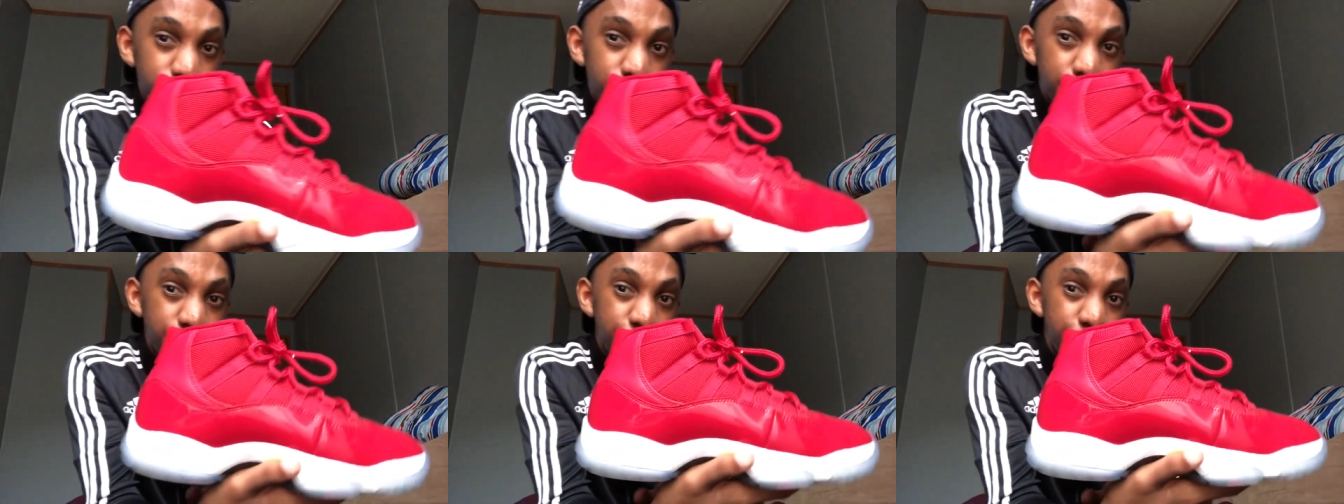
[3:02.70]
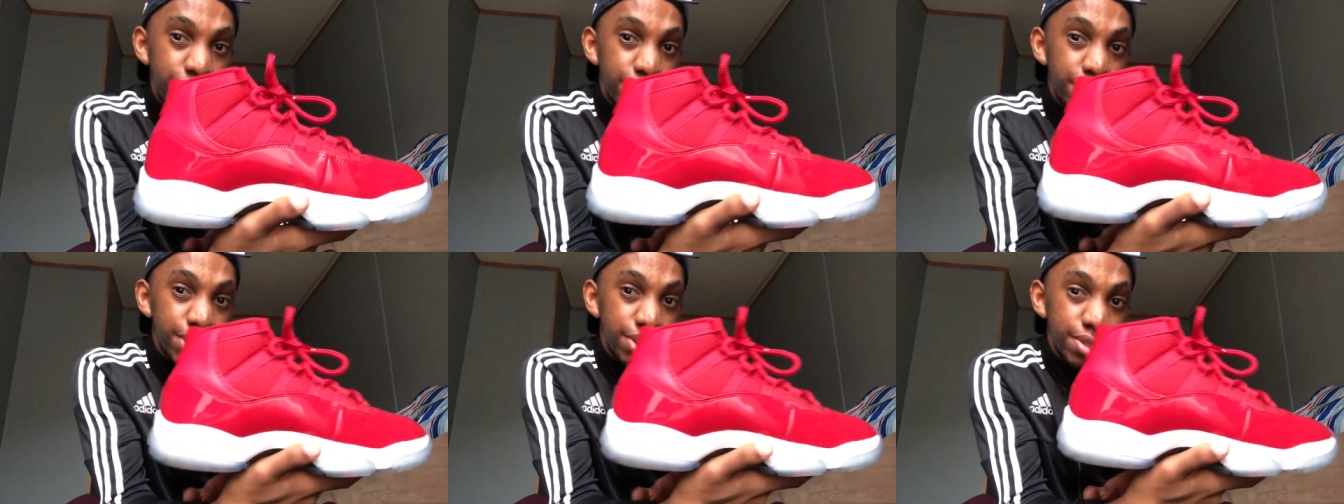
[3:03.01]

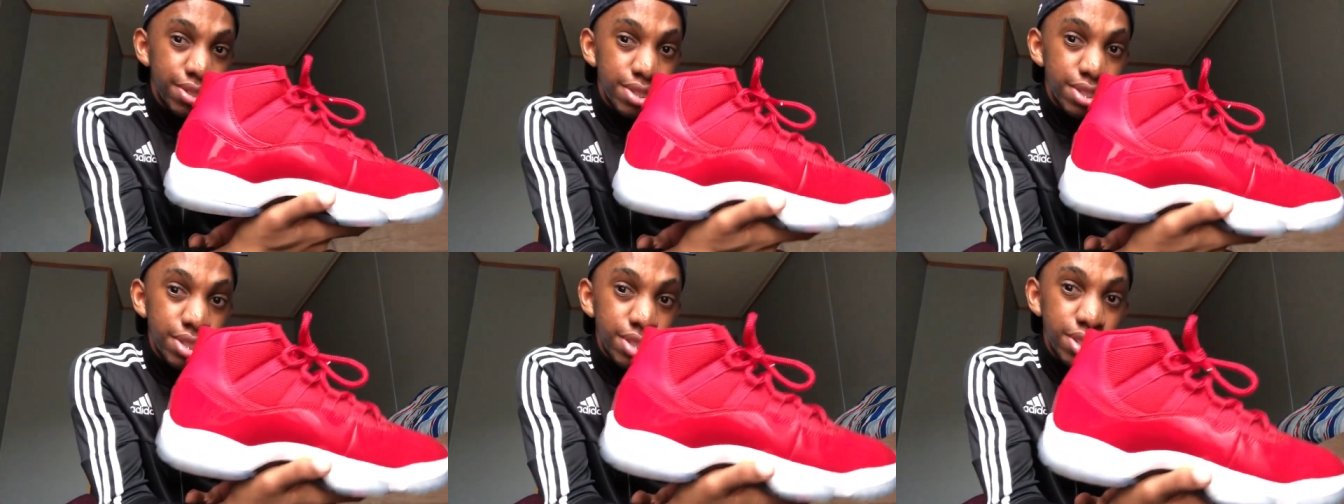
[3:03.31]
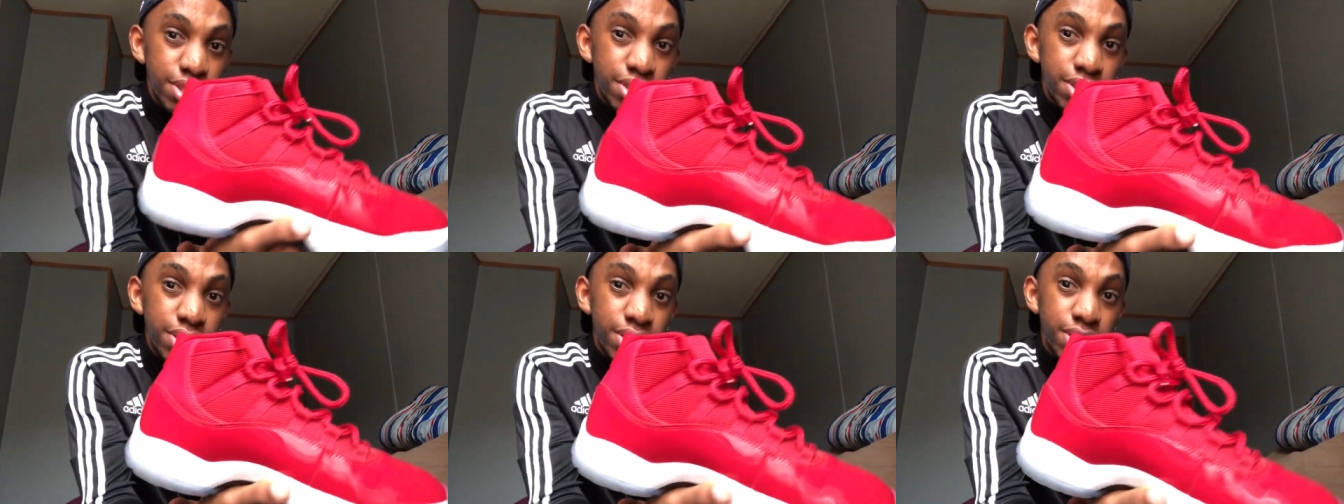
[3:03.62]
But yeah.
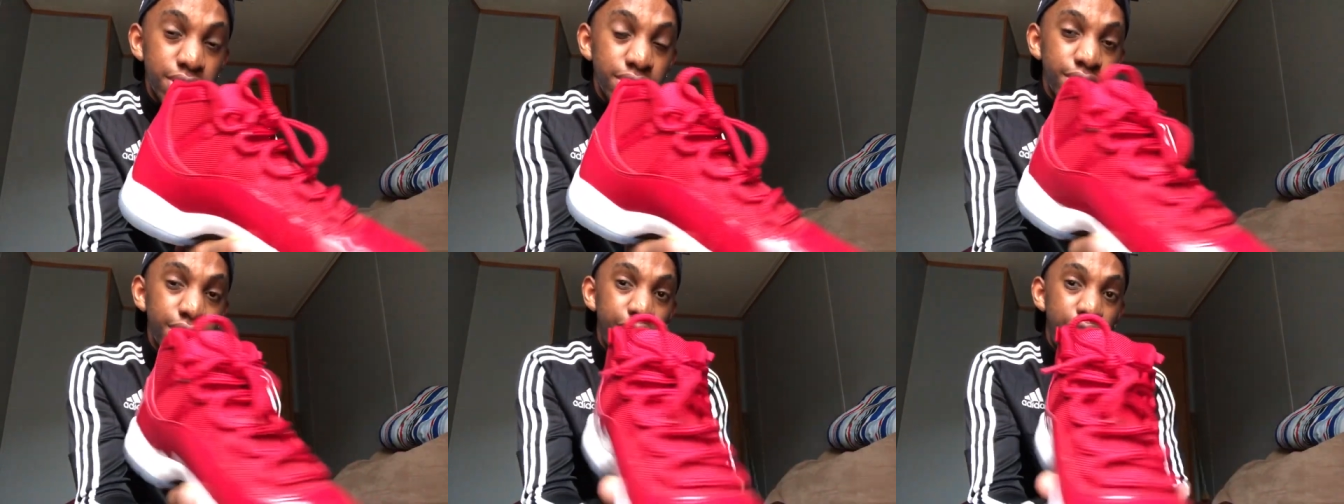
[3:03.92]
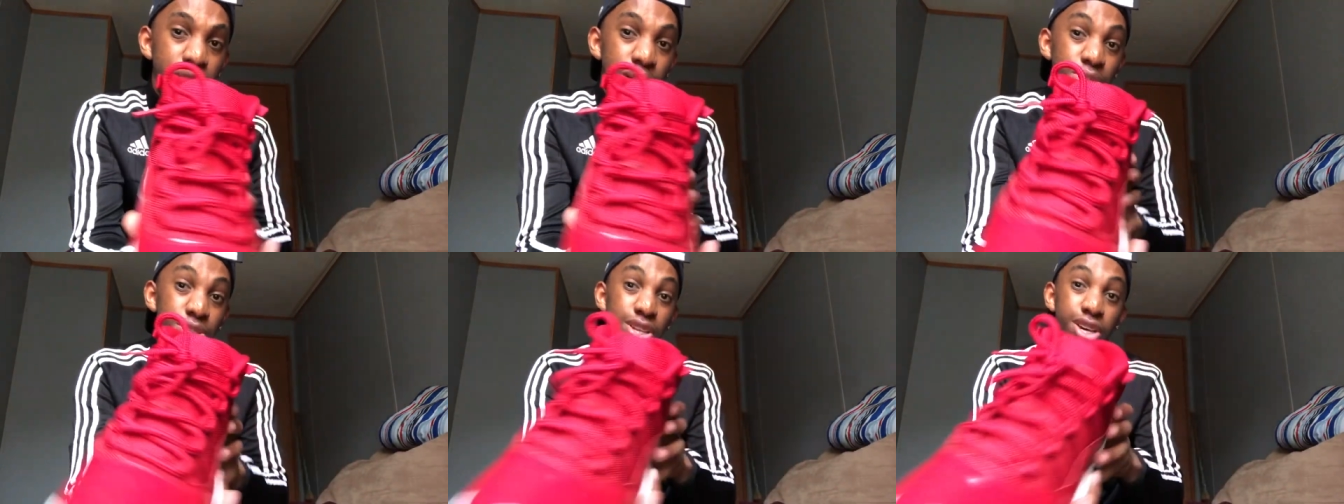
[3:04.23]

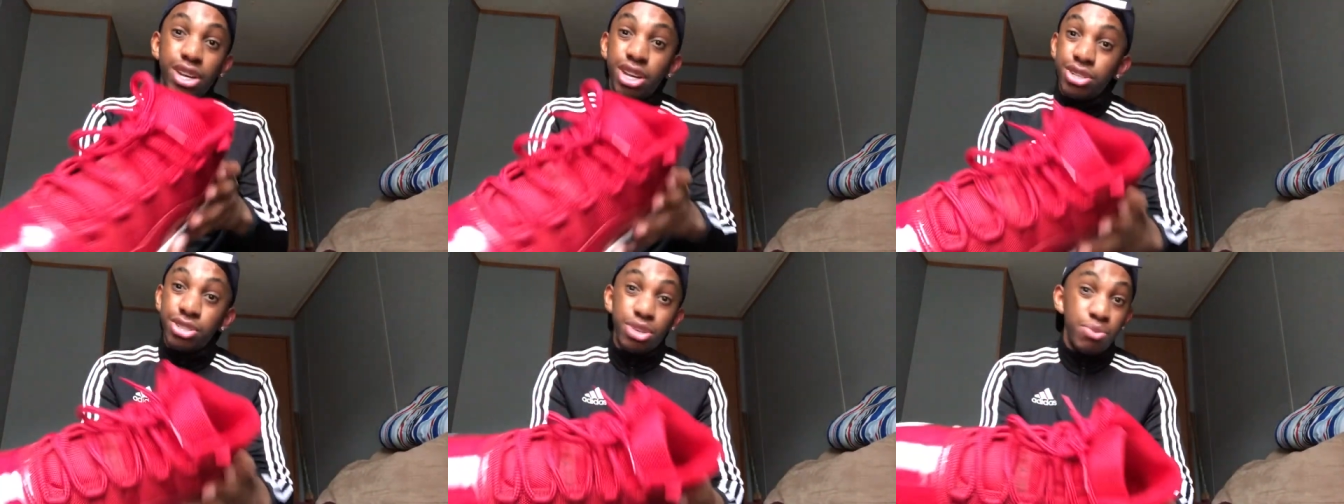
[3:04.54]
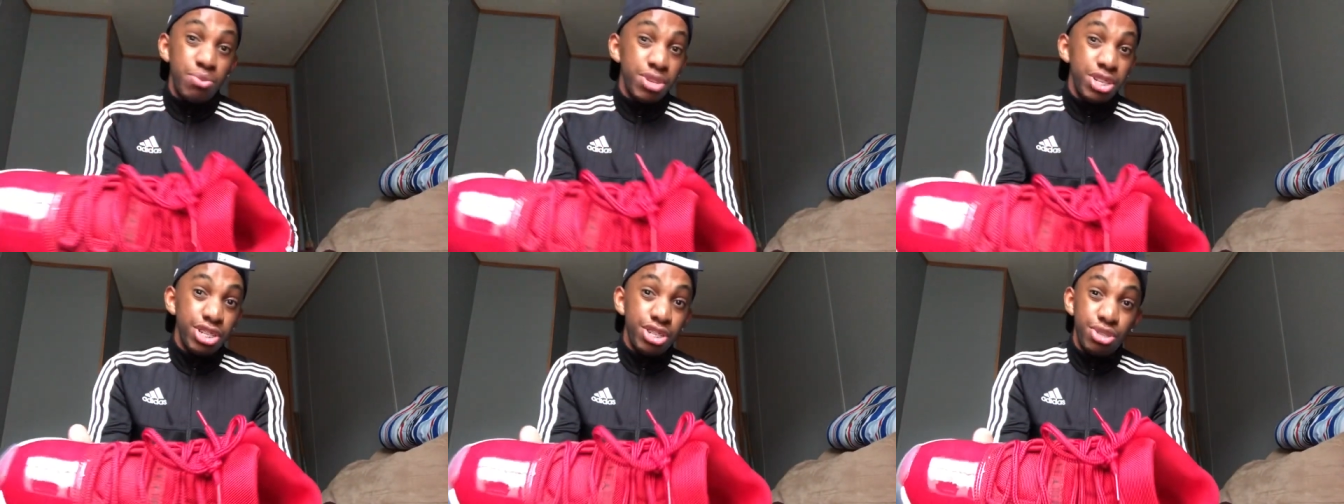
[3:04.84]
I thought I was
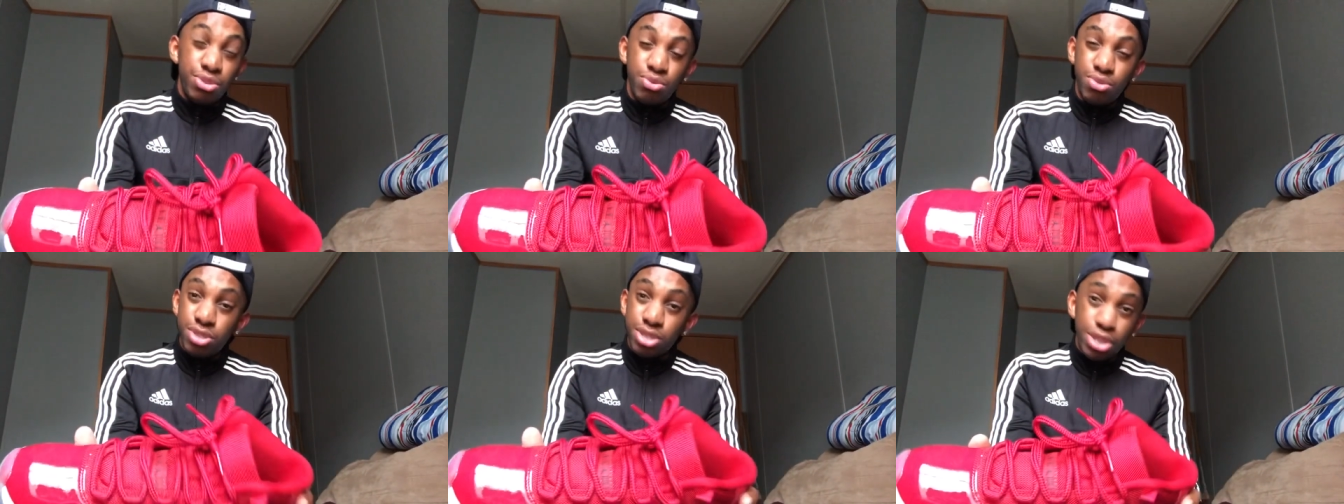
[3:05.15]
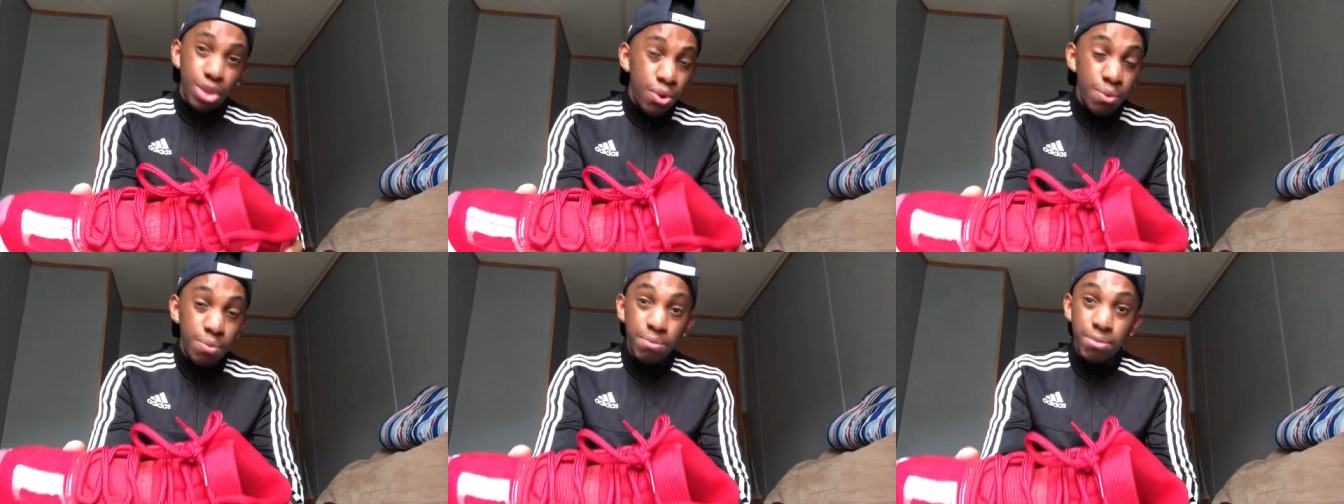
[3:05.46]
gonna wear the shoes
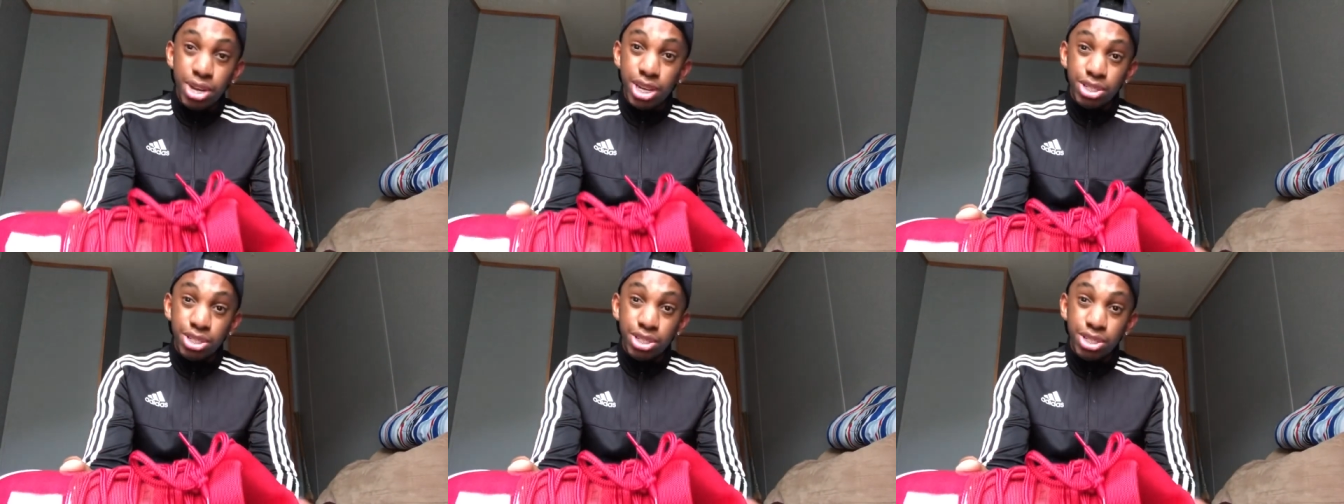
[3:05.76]
so